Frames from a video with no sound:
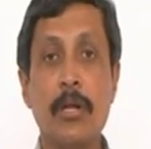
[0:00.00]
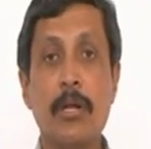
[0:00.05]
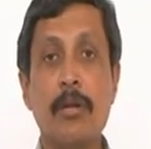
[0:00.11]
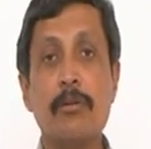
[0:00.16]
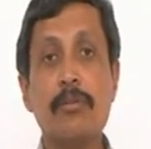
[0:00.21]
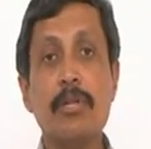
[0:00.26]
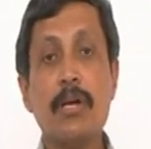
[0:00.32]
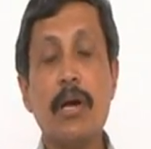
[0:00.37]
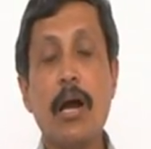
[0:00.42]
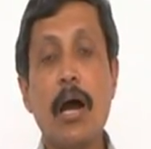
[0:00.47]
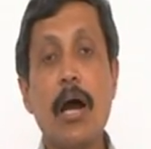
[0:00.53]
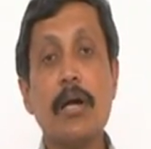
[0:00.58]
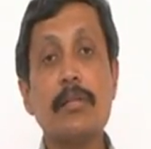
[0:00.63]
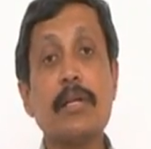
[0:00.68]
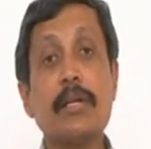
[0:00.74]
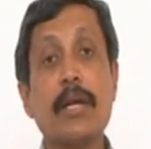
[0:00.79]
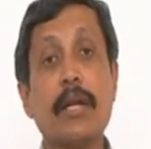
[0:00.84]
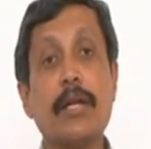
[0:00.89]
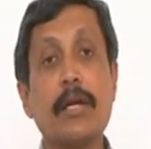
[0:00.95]
Now the
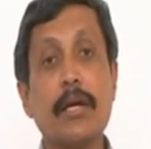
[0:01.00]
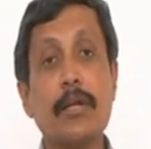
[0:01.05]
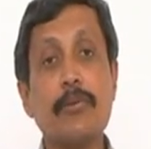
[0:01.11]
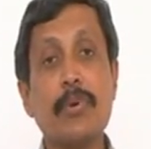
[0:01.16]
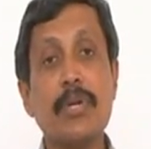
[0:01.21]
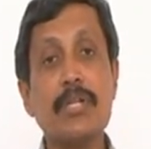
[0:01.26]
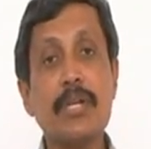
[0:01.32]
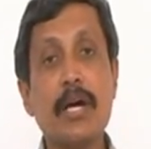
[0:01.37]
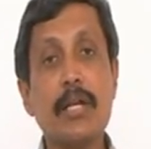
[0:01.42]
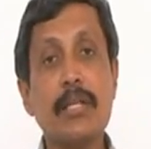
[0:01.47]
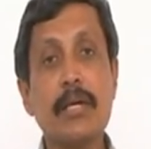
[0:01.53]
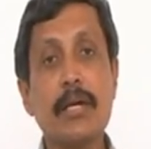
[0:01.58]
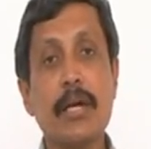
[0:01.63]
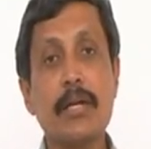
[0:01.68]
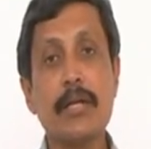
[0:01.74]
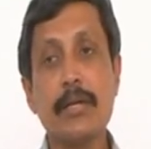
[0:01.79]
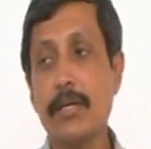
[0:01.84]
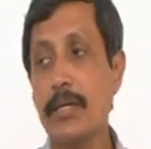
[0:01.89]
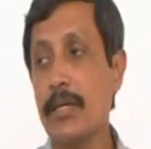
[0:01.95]
other category, what is the other
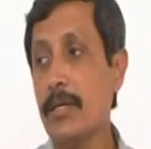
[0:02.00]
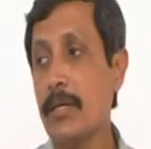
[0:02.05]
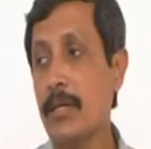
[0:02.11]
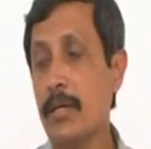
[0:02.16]
category?